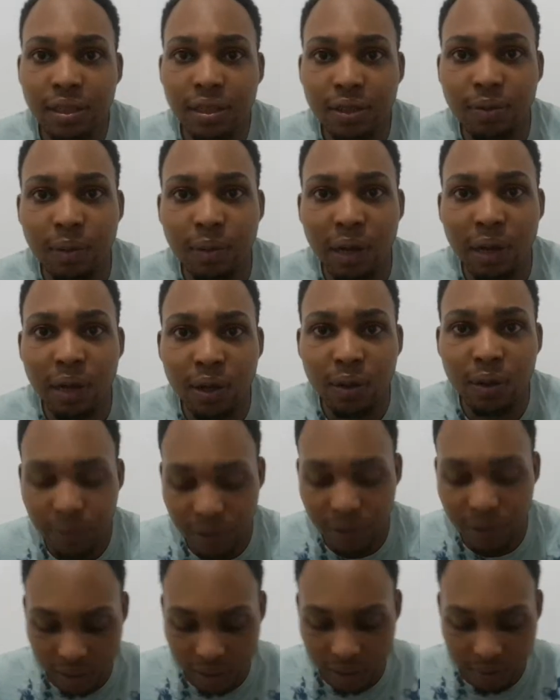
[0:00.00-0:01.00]
to my
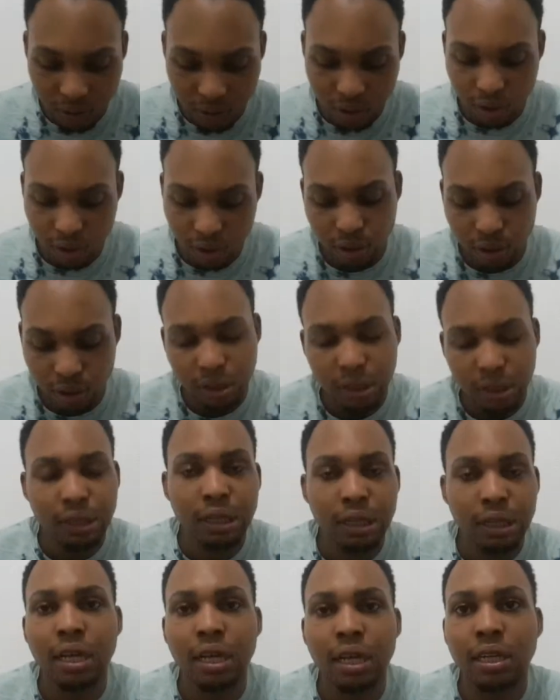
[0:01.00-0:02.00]
opinion, but
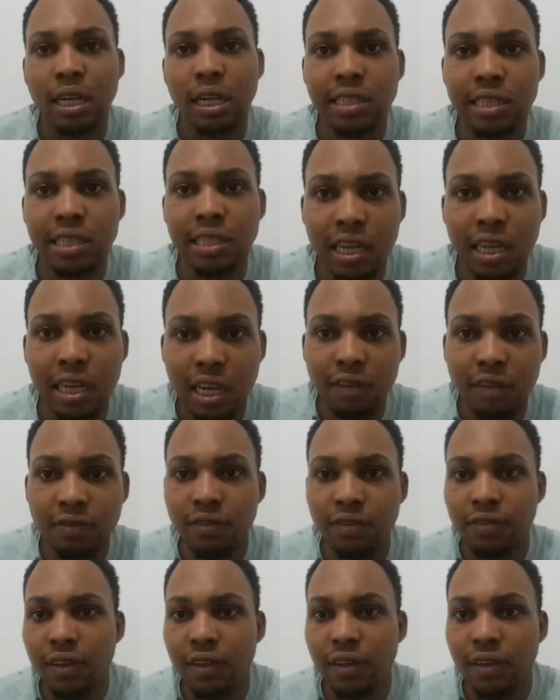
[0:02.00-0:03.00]
that song have
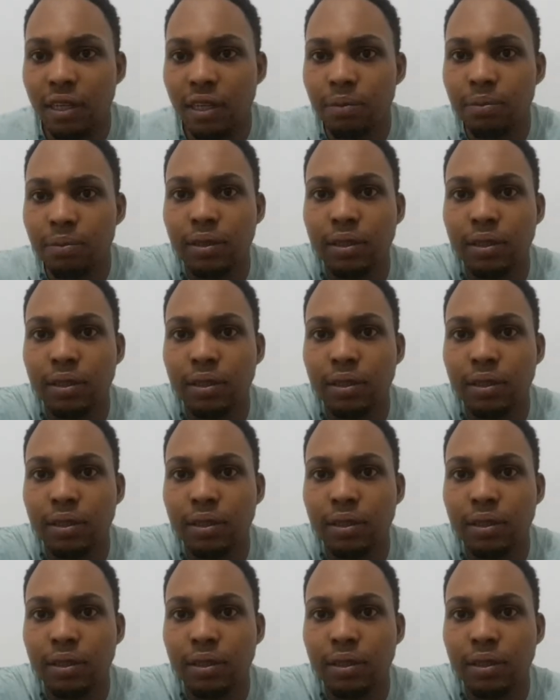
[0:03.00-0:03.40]
a vibe.